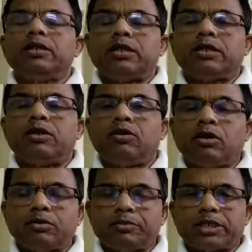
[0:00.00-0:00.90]
there are a
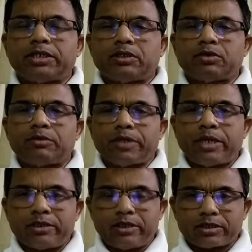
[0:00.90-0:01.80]
lot of chances of
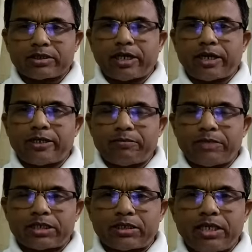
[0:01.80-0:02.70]
errors and
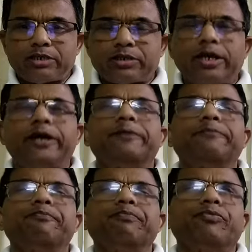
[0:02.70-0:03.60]
mistakes and
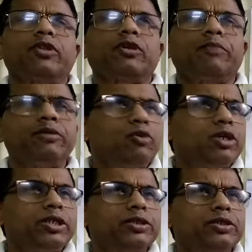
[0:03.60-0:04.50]

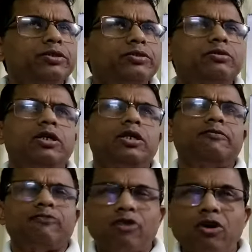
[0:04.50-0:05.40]
manipulations and
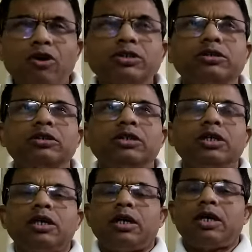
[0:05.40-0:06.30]
frauds
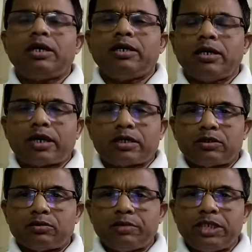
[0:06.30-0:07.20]
are
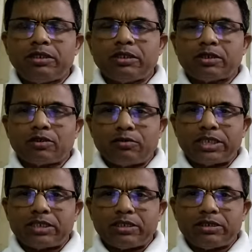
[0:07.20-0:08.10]
likely to be
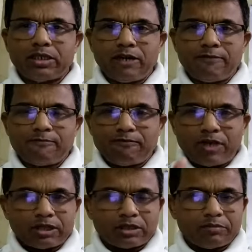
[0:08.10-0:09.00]
committed in the
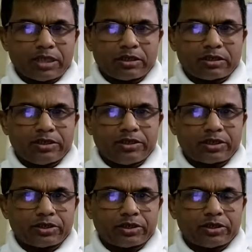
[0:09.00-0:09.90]
first month
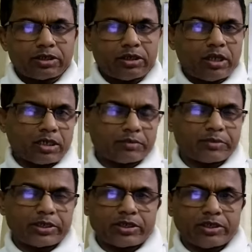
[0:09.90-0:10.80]
transactions and last
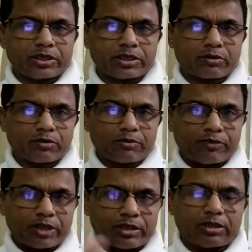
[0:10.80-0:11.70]
month transactions of the
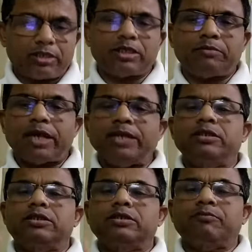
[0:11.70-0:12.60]
financial year. Mind
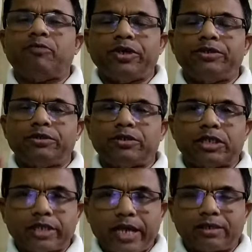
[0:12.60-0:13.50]
it's a point, it's
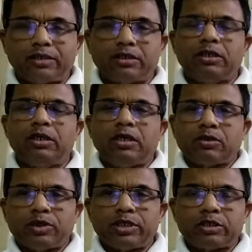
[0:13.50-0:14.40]
a technique
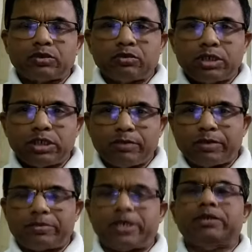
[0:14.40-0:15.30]
the auditor should
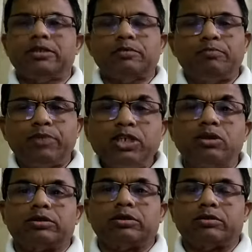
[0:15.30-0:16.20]
remember. This is a
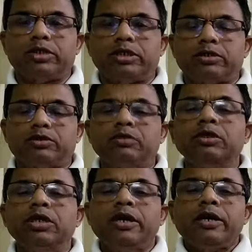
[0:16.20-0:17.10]
precaution auditor
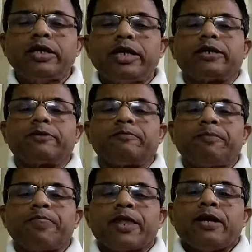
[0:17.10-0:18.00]
should take it.
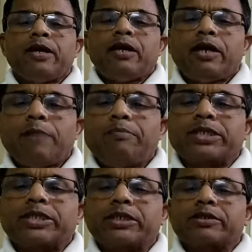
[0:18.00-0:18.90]

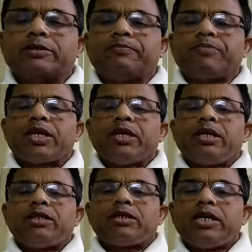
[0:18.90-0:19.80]
Number six,
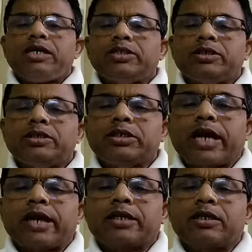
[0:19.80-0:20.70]
test
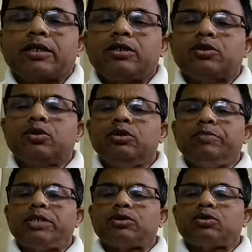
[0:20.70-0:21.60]
check should
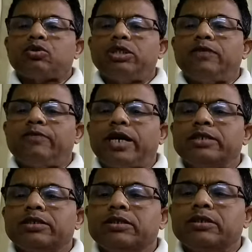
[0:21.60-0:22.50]
be so
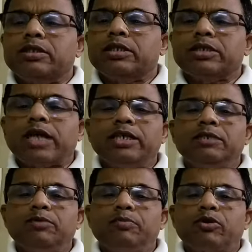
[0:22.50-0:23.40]
devised that a
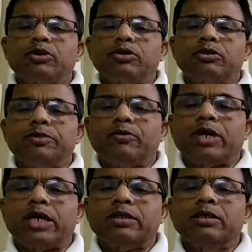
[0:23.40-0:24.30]
sizable portion of the
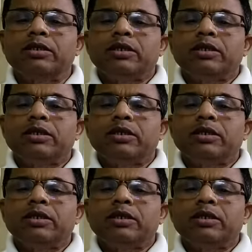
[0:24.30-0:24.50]
work